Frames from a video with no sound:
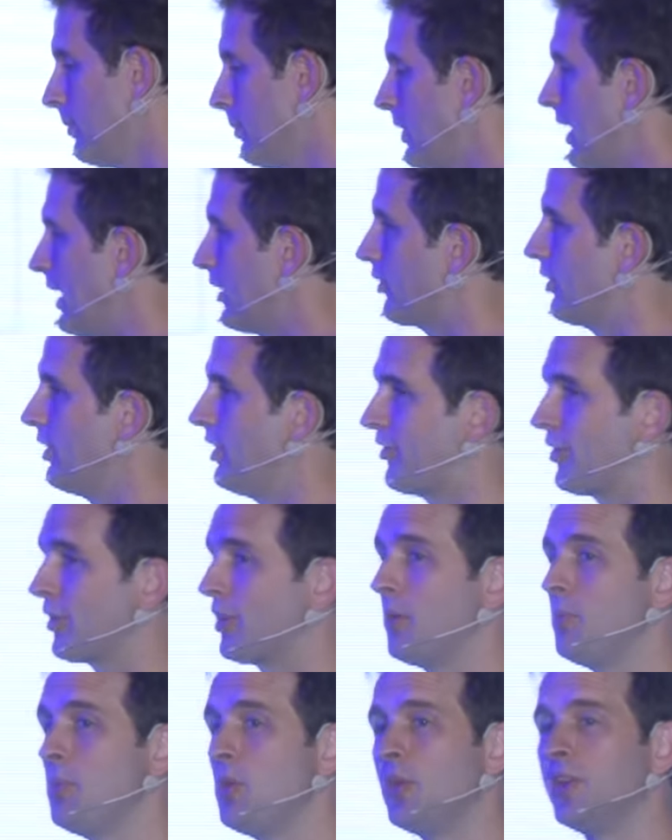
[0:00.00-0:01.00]
lastly, it's a
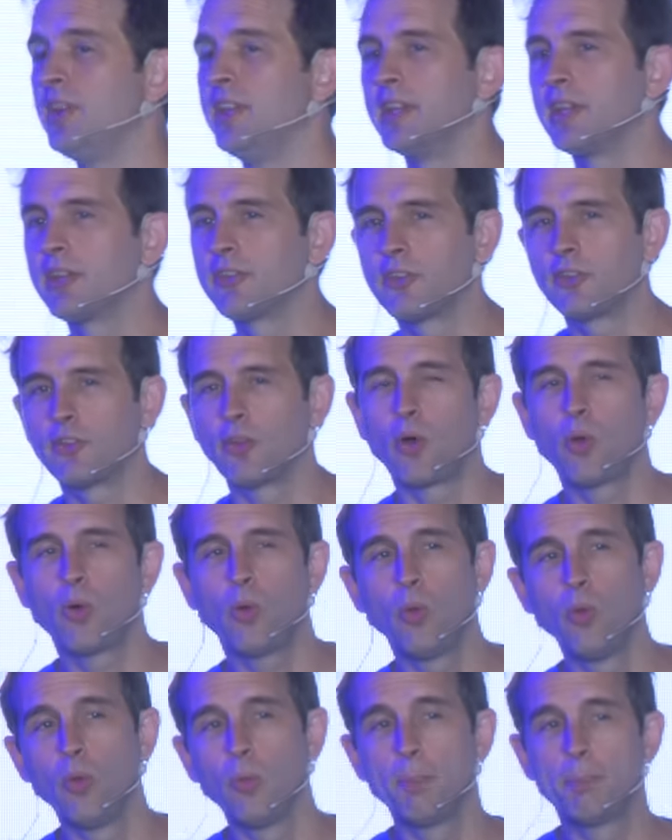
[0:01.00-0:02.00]
community because there's a
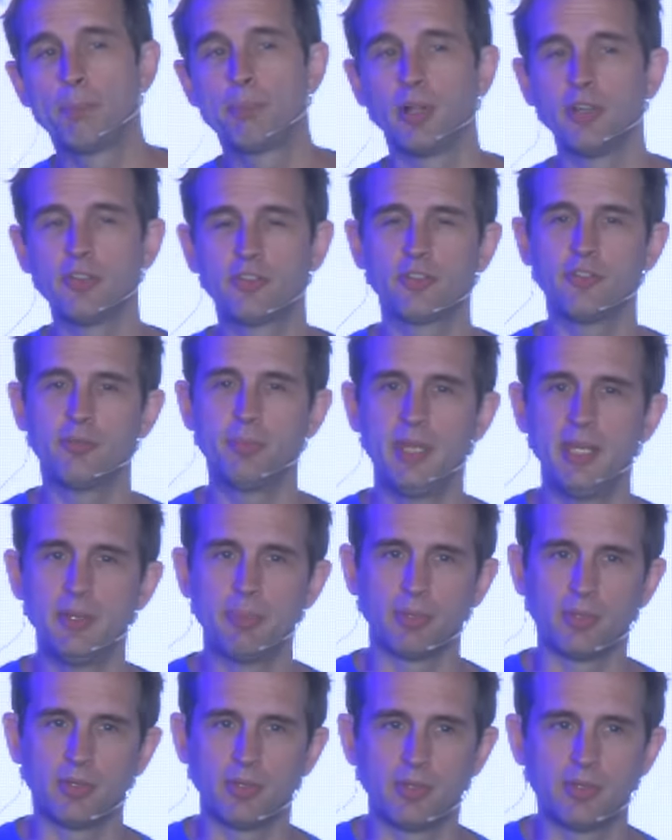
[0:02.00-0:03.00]
whole bunch of
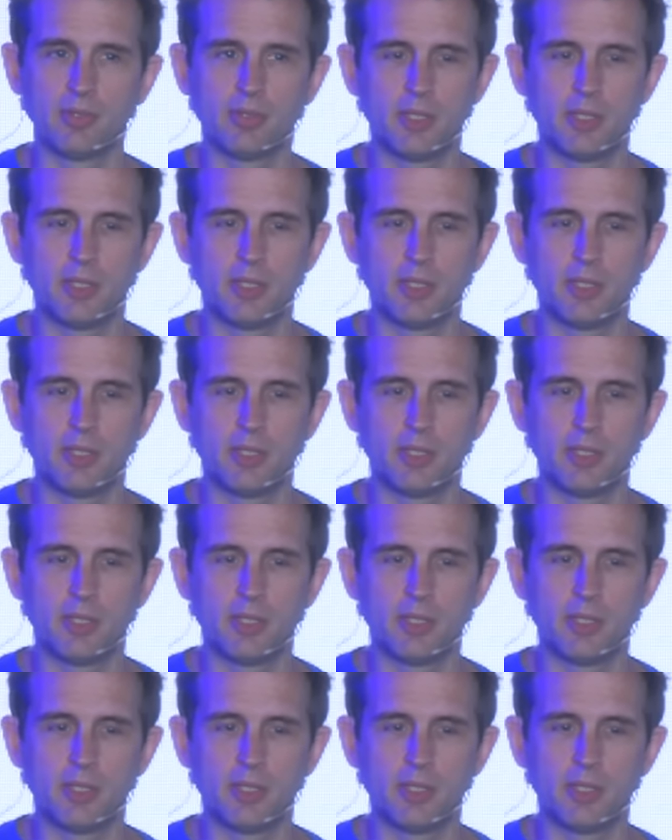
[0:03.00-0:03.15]
people